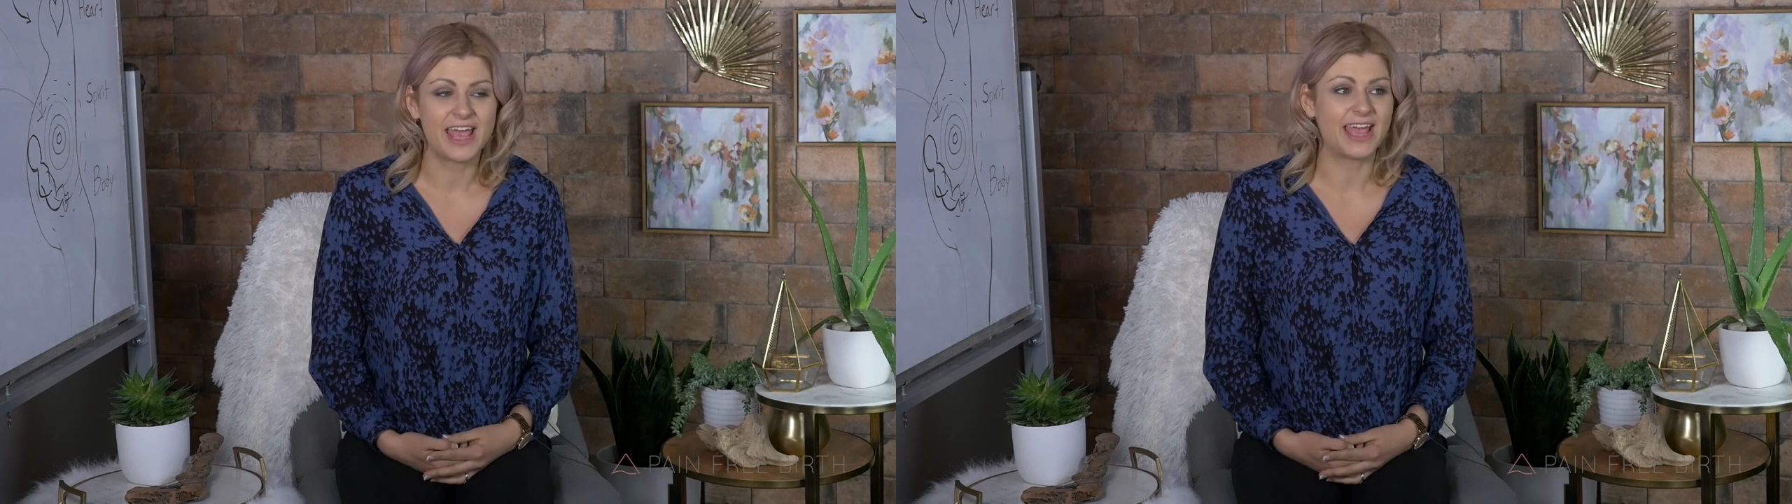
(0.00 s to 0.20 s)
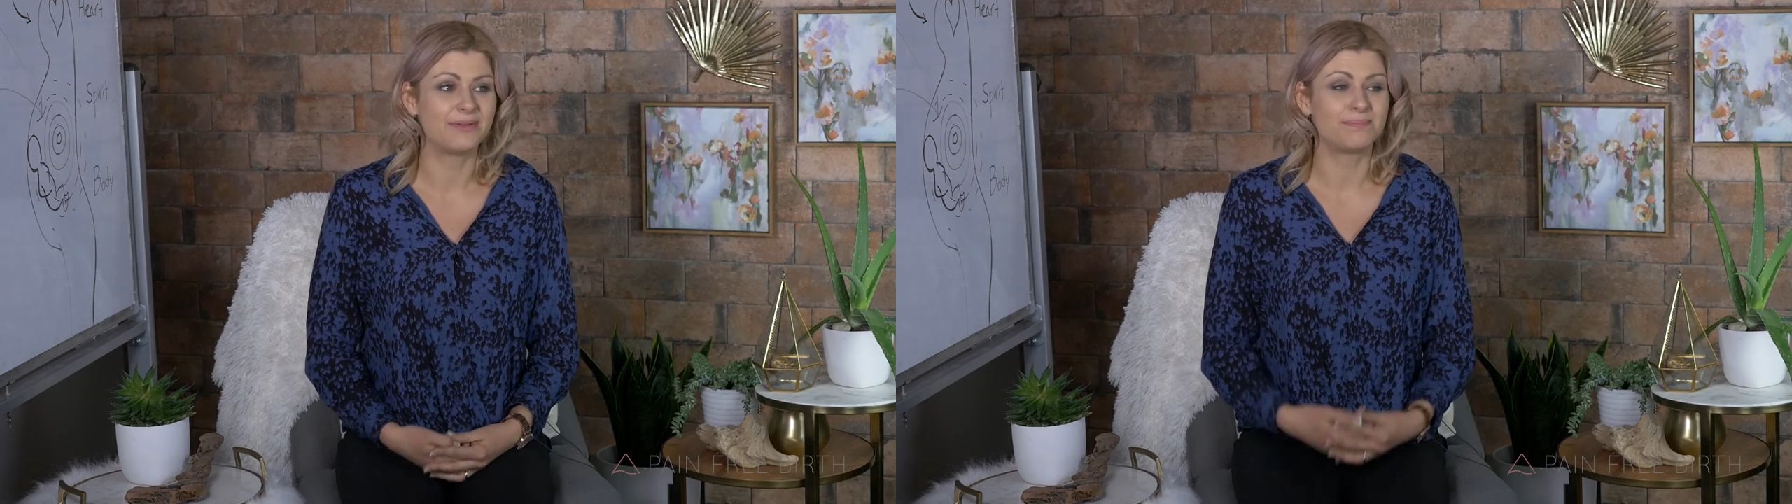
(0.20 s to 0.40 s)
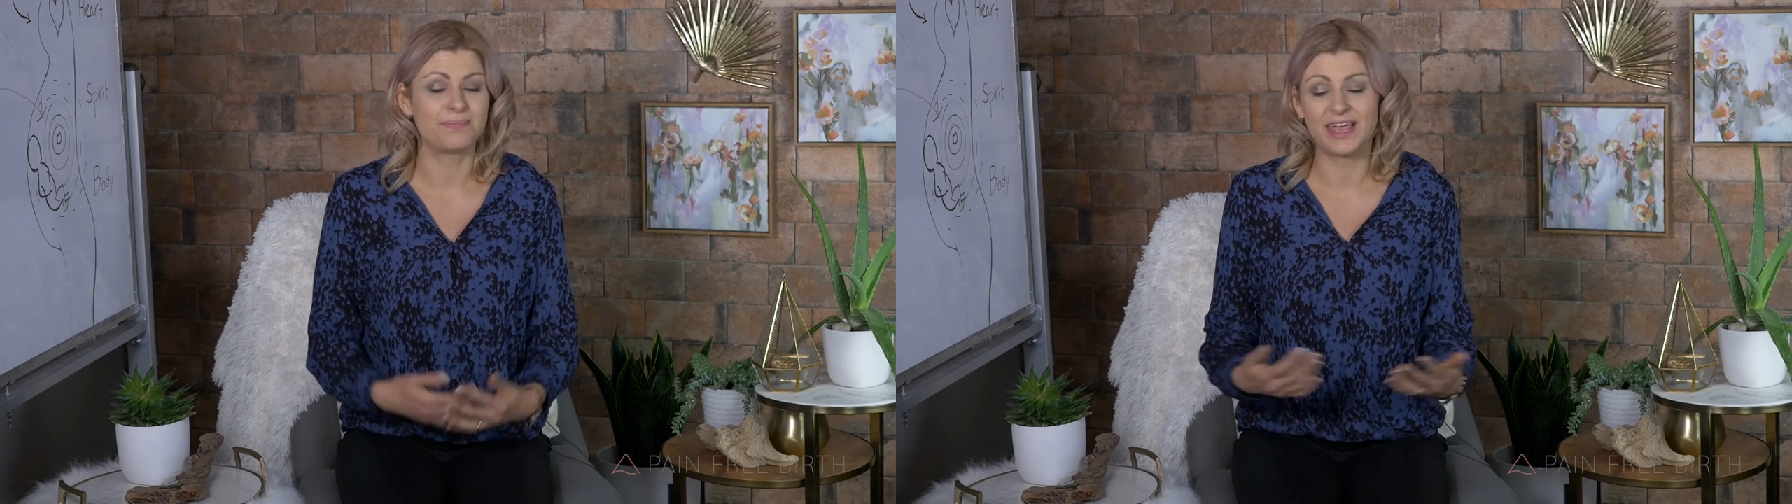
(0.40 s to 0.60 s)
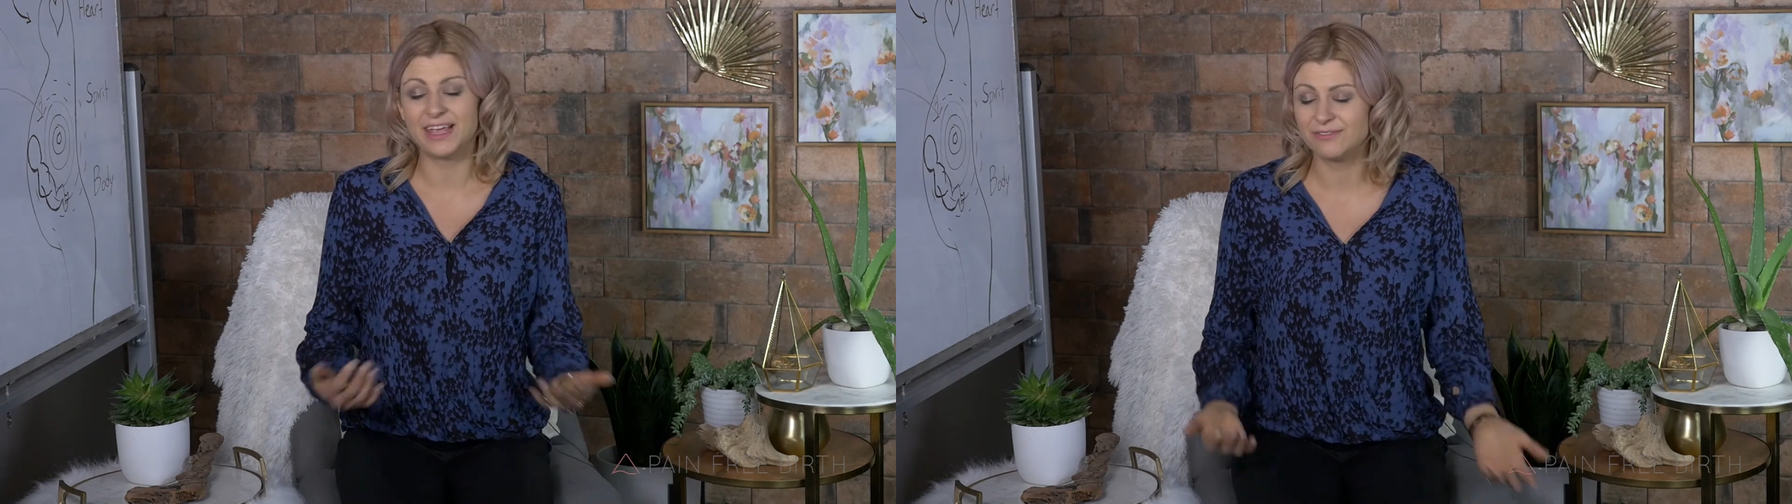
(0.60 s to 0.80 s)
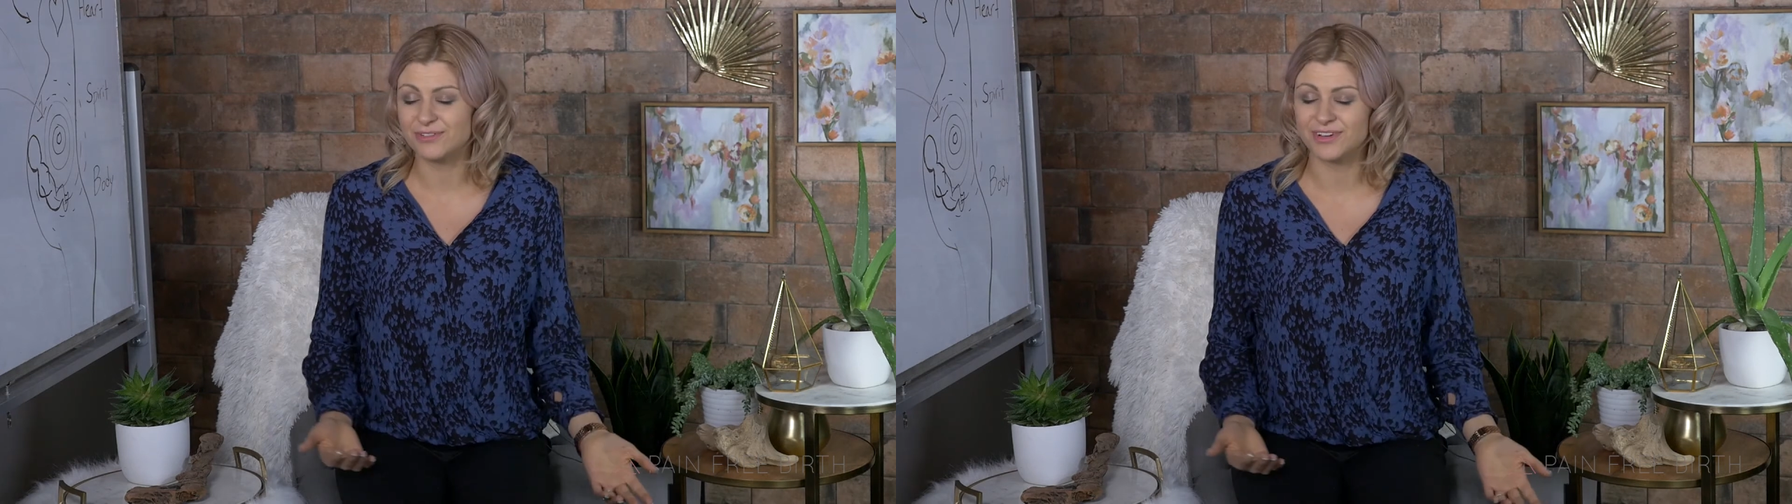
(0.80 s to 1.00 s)
and
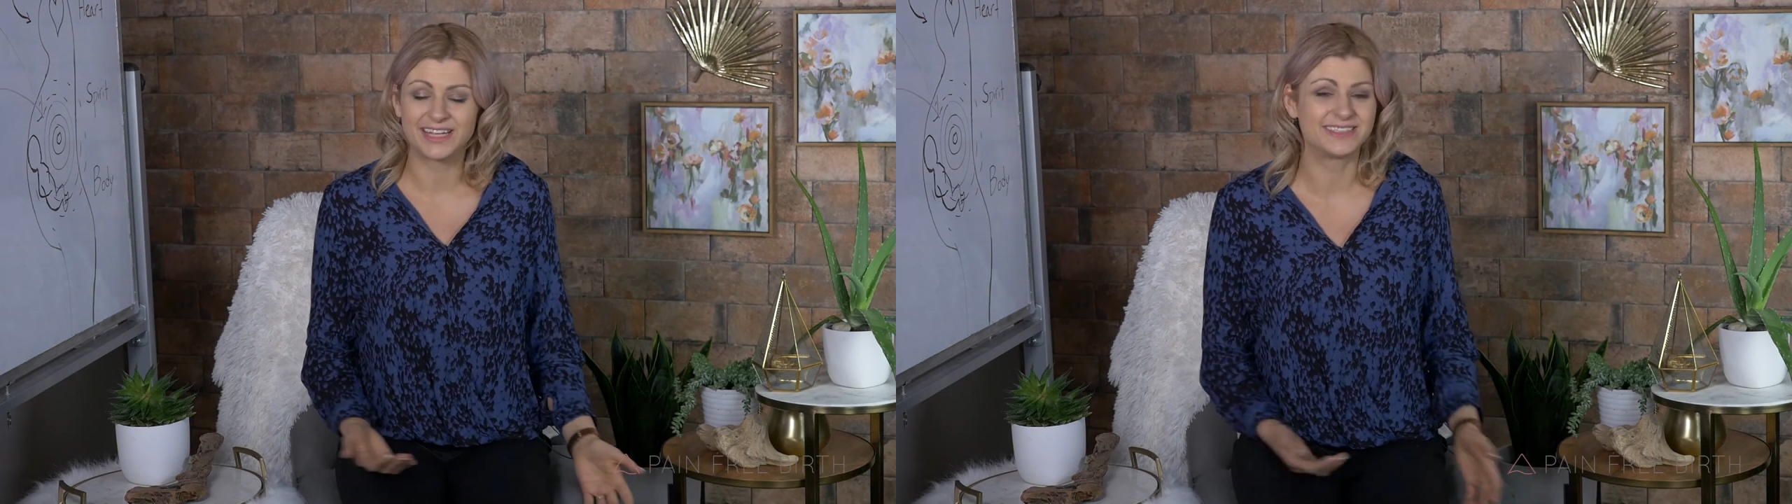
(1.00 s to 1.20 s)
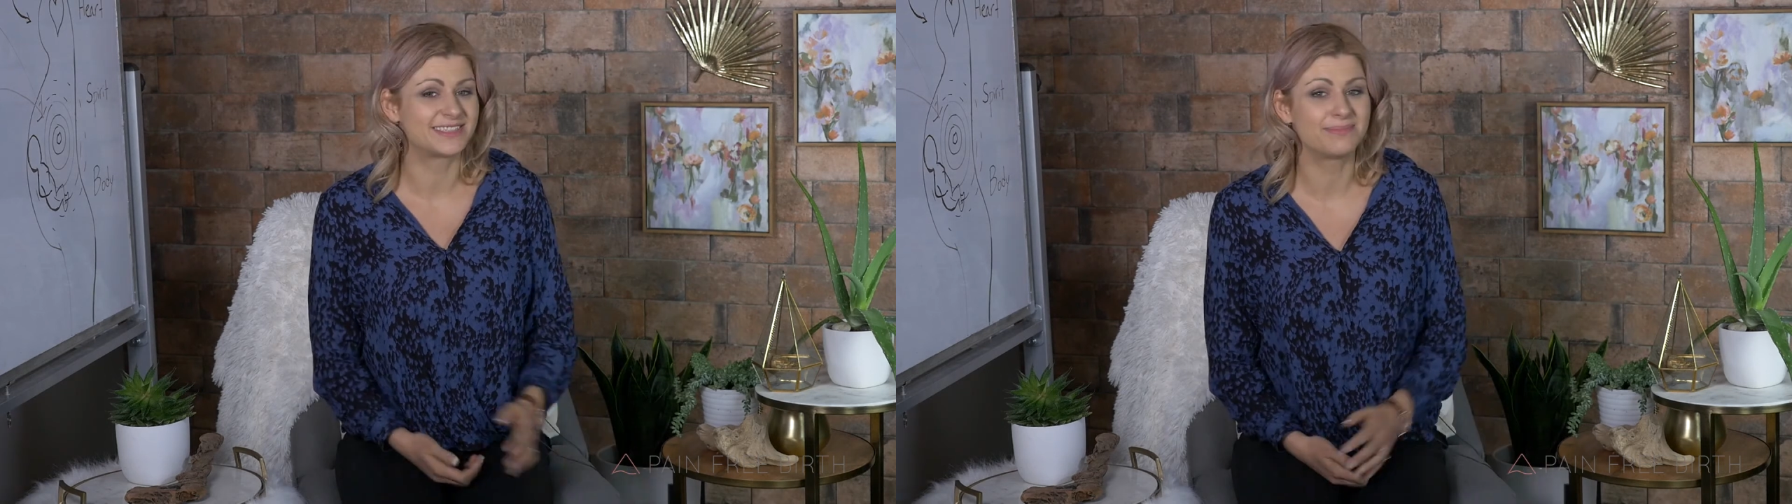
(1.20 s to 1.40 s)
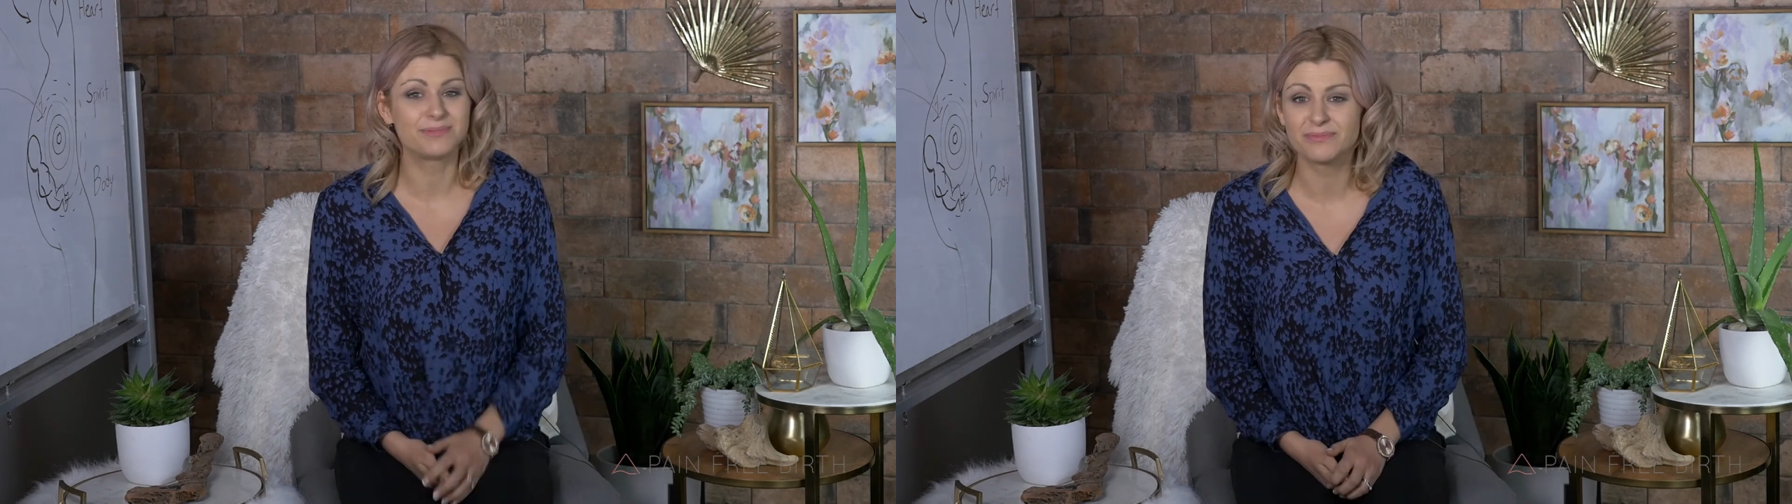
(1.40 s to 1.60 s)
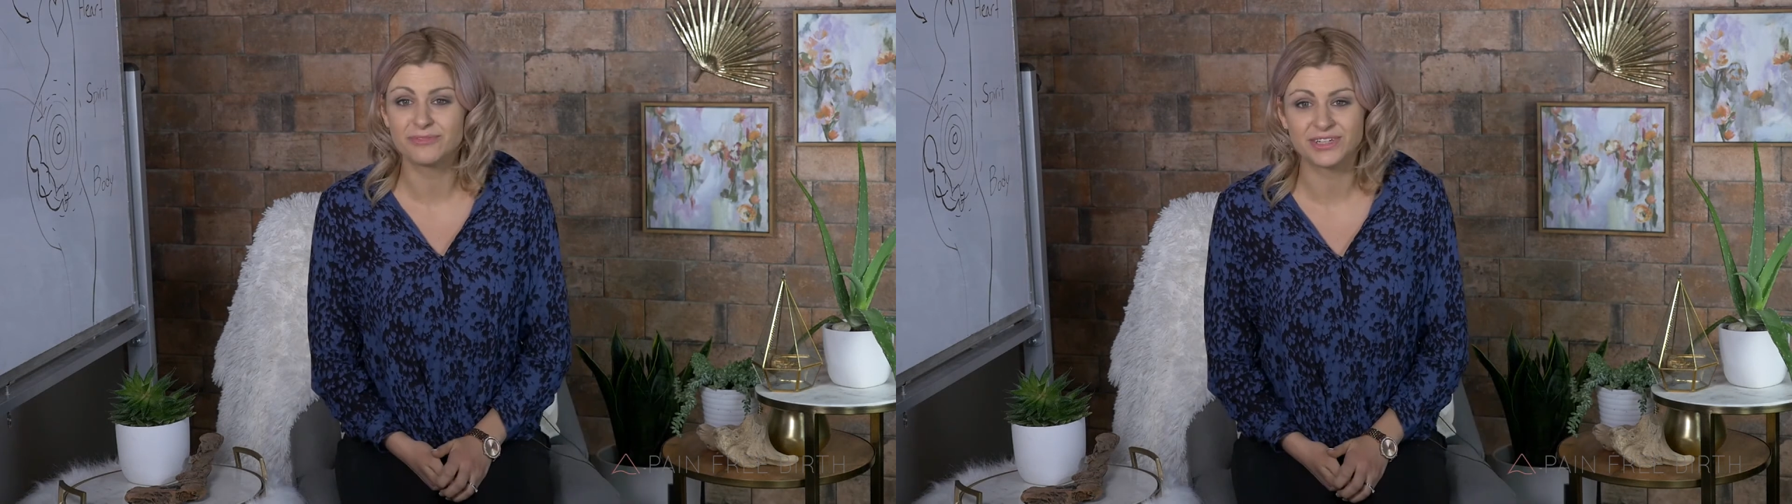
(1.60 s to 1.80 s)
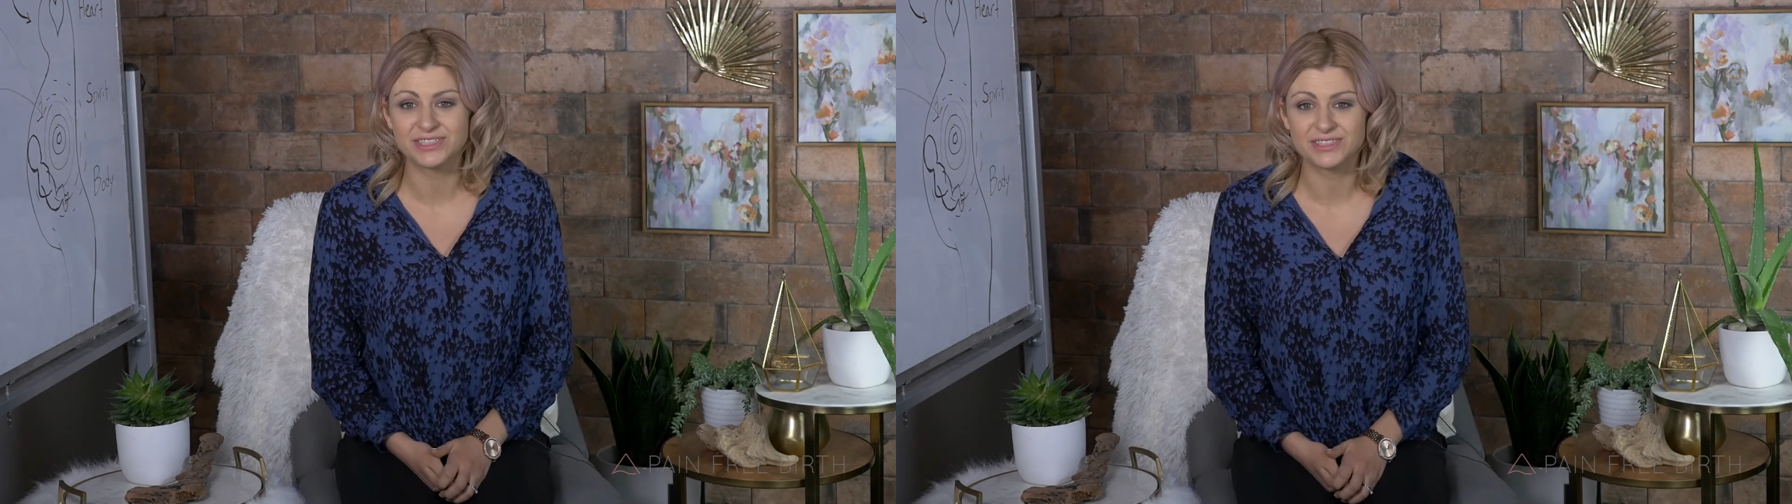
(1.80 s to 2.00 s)
pain-free and
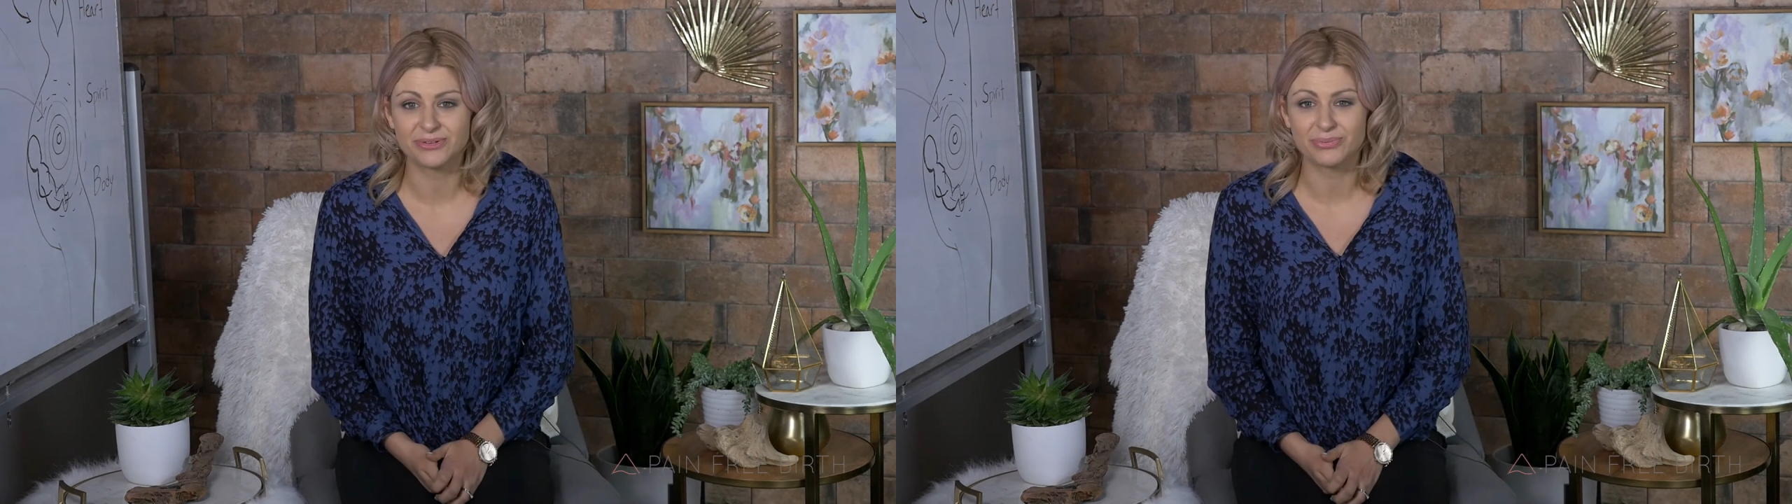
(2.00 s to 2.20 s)
symptom-free too.